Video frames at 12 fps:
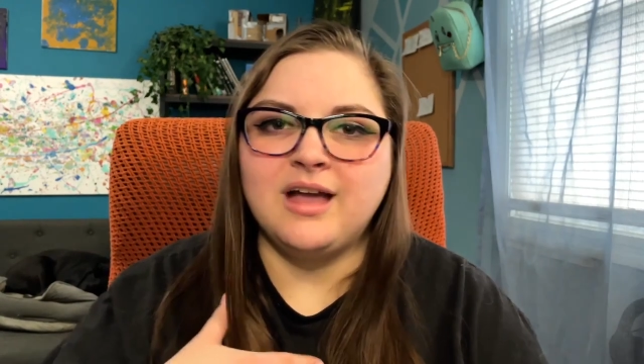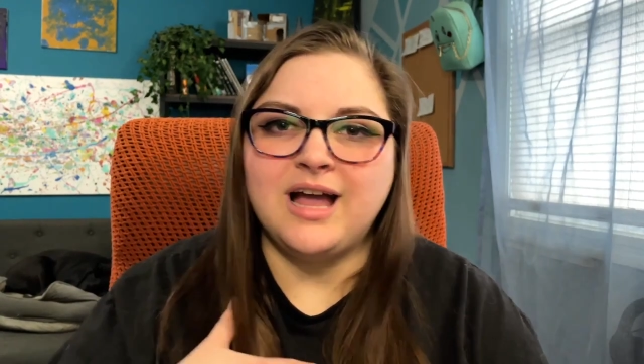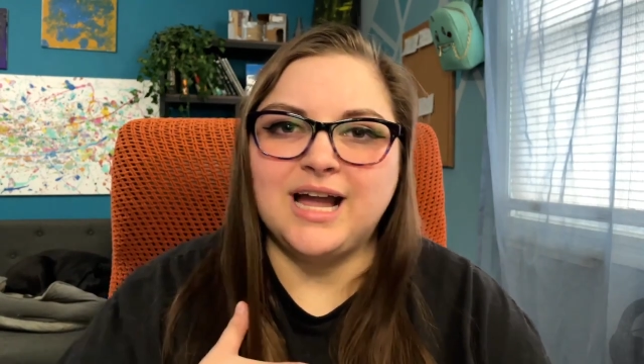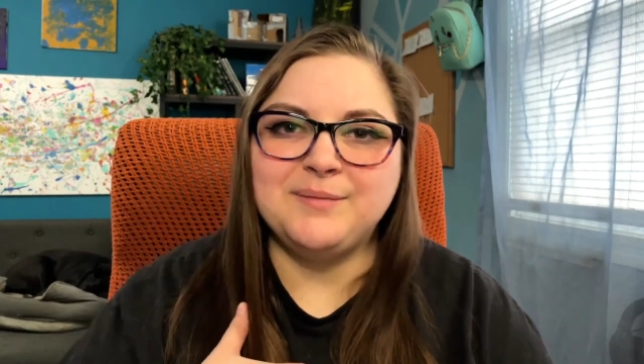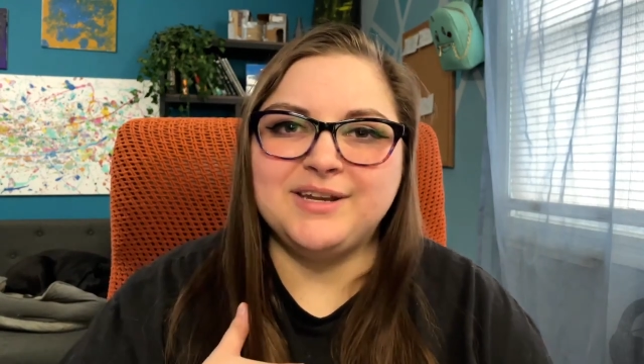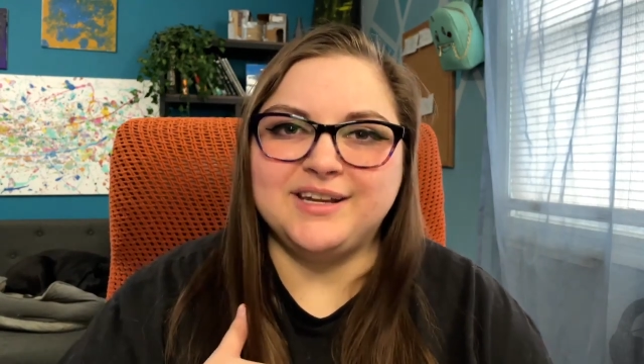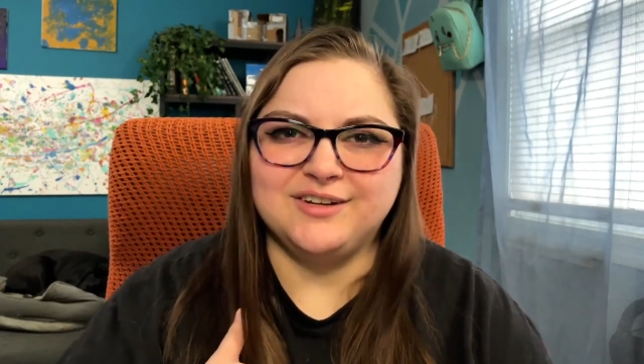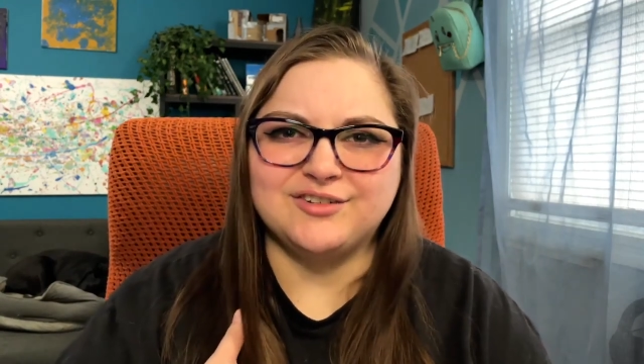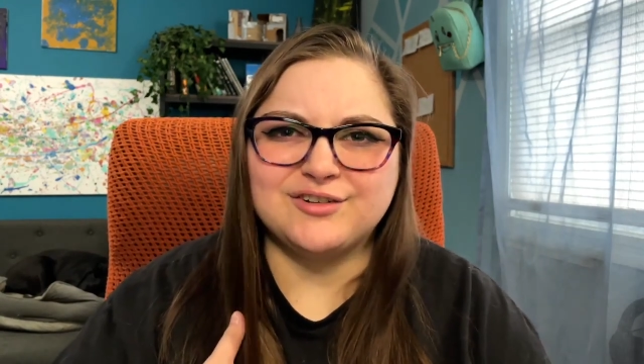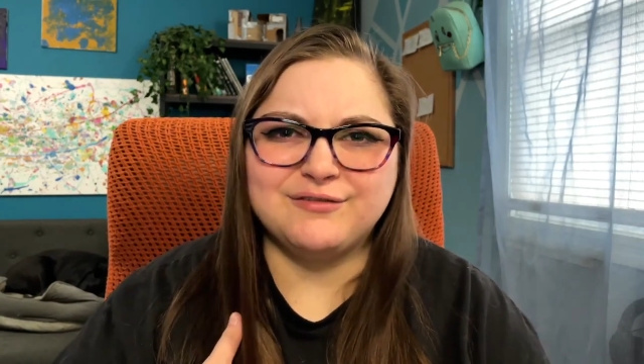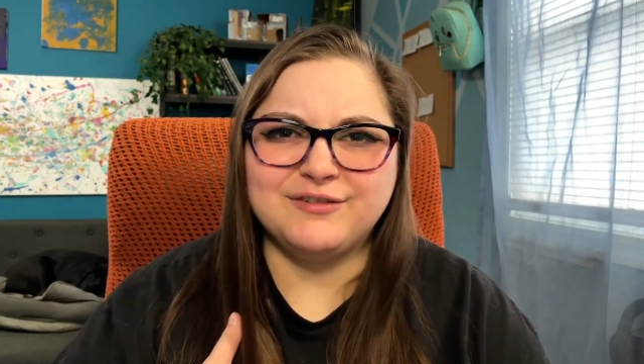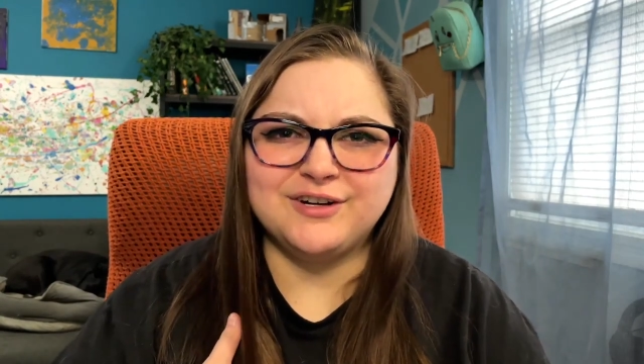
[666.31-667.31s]
I'm an
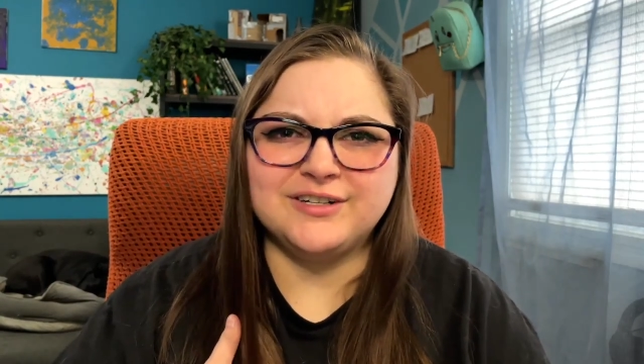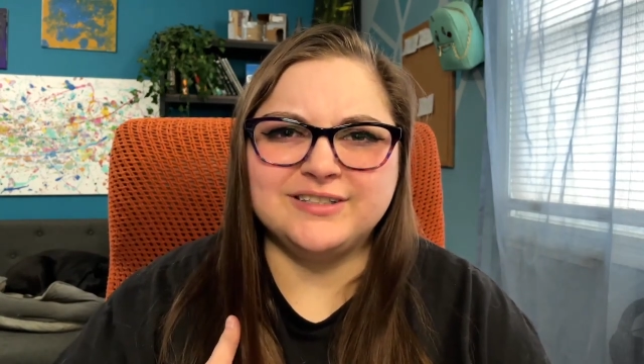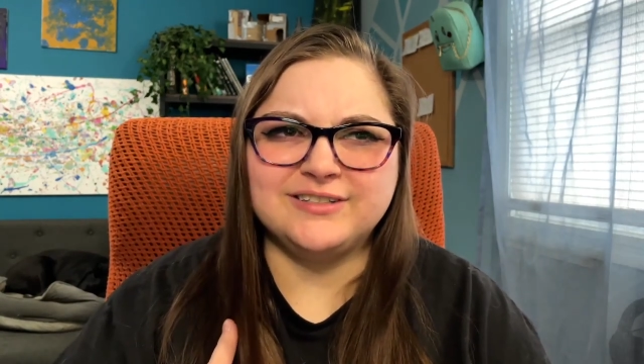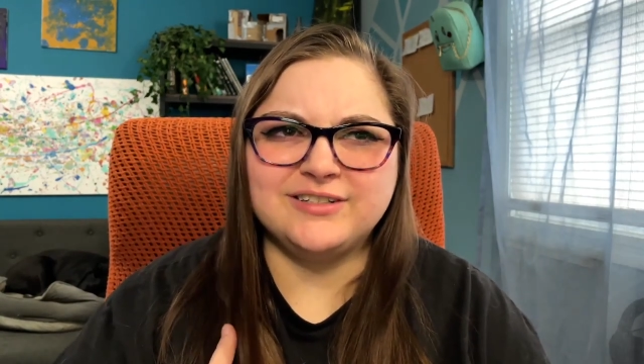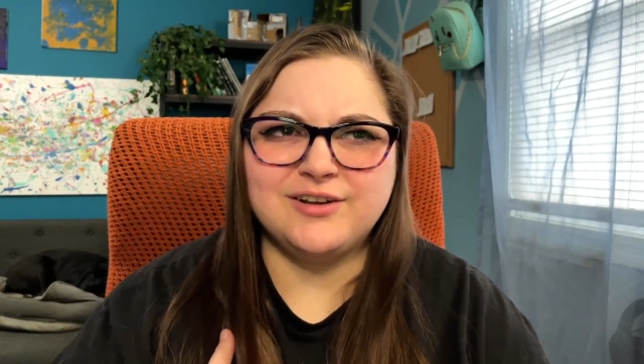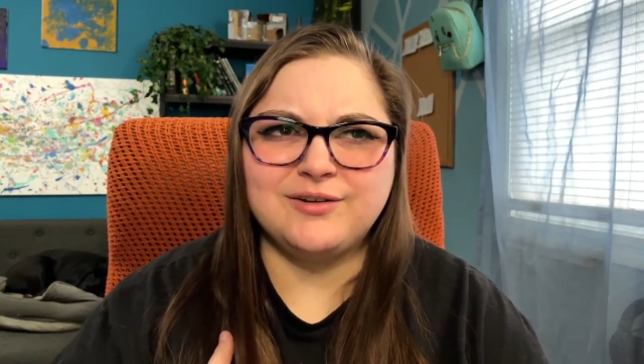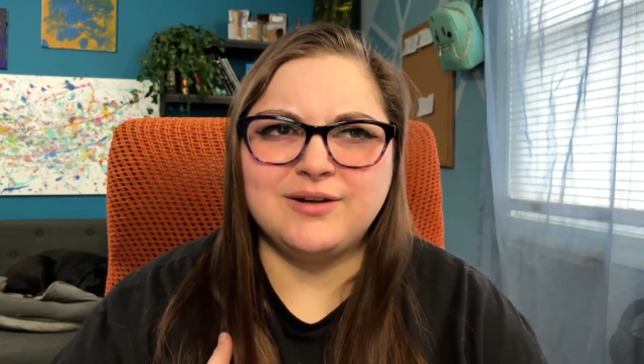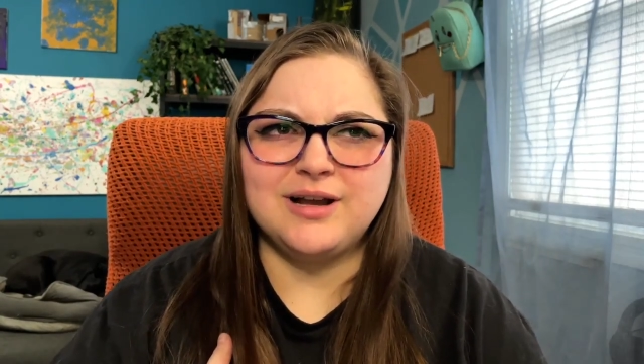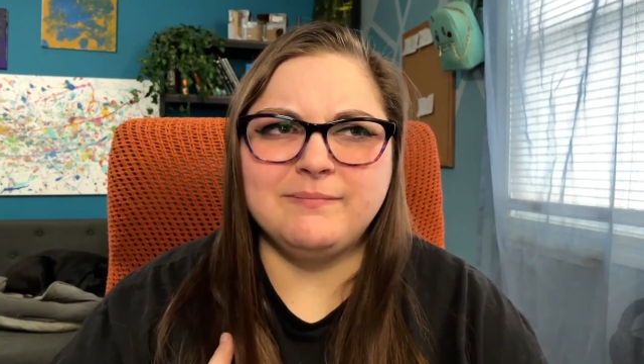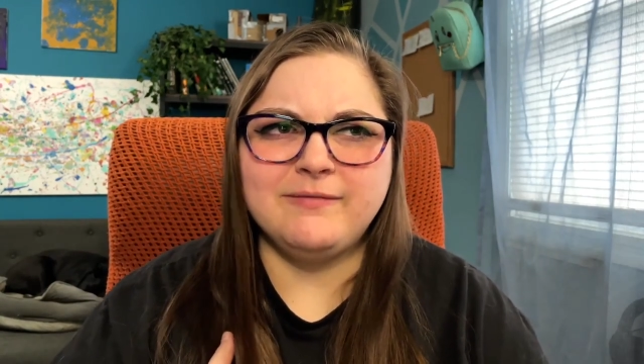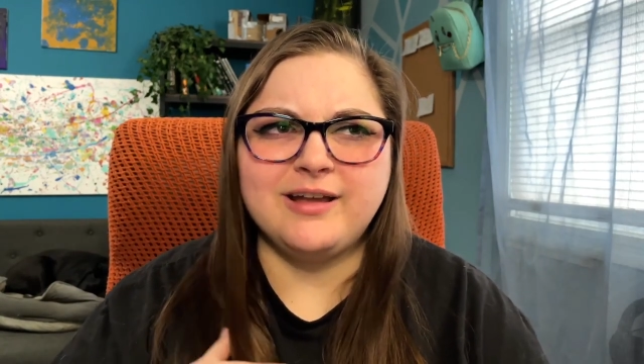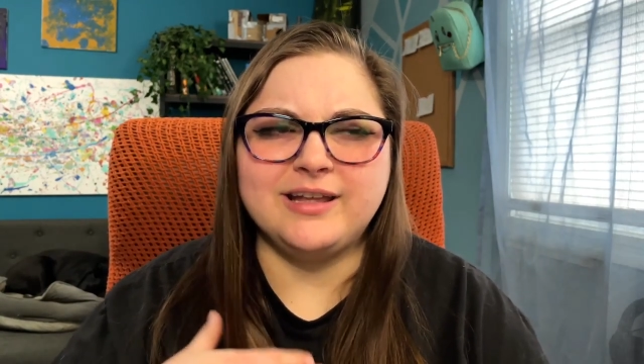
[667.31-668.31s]
introvert, so
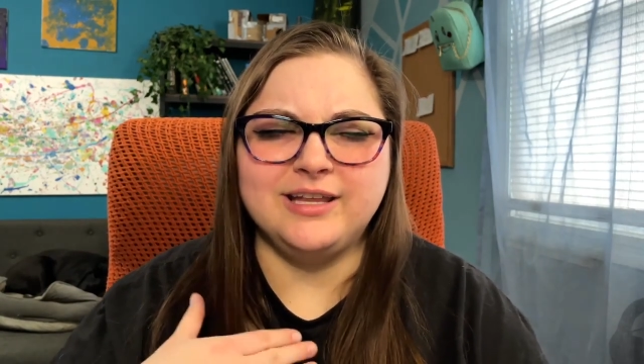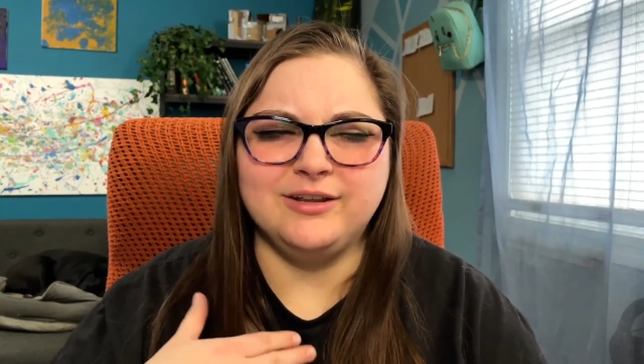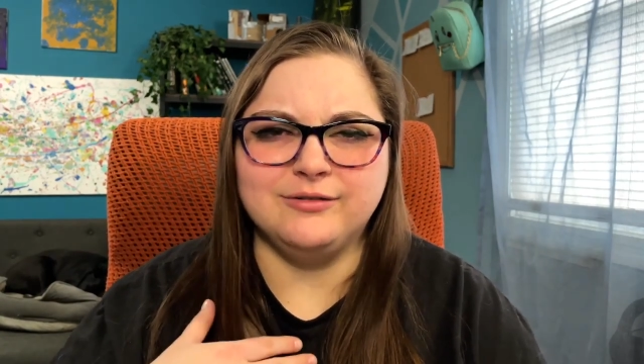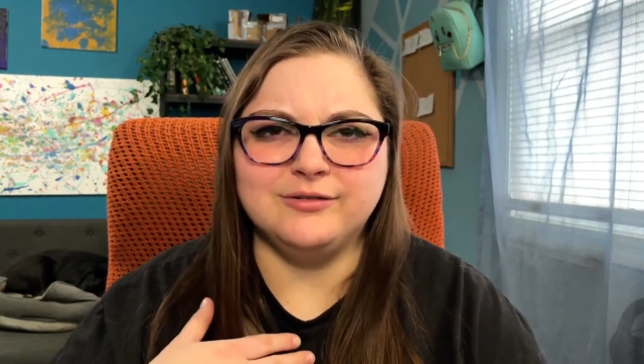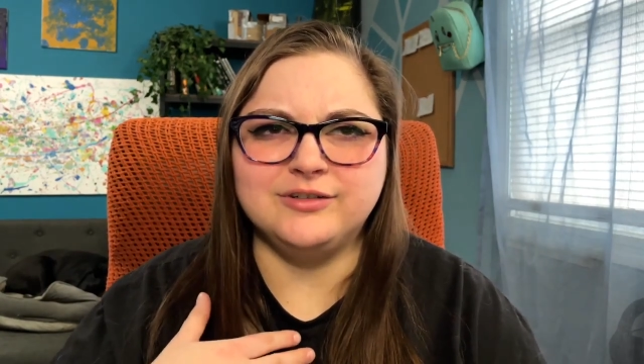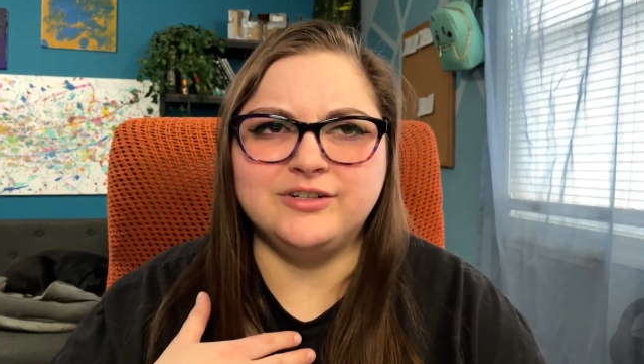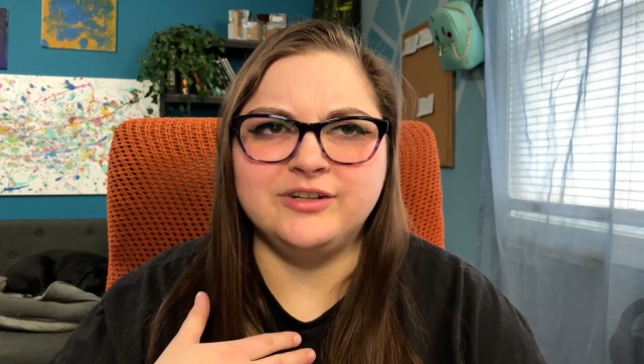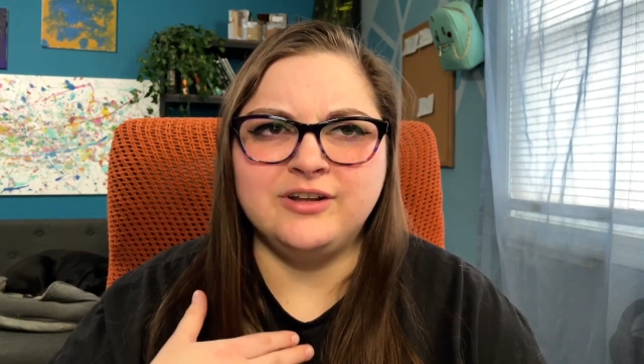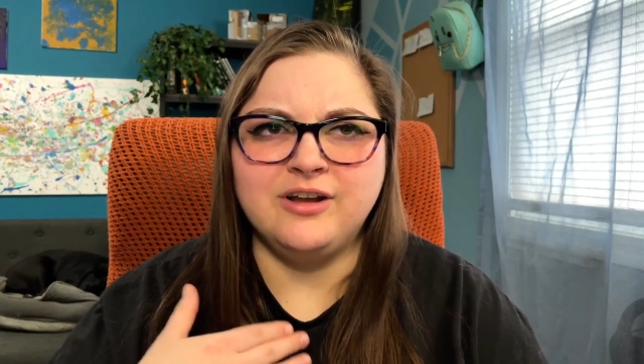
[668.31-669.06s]
I'm not huge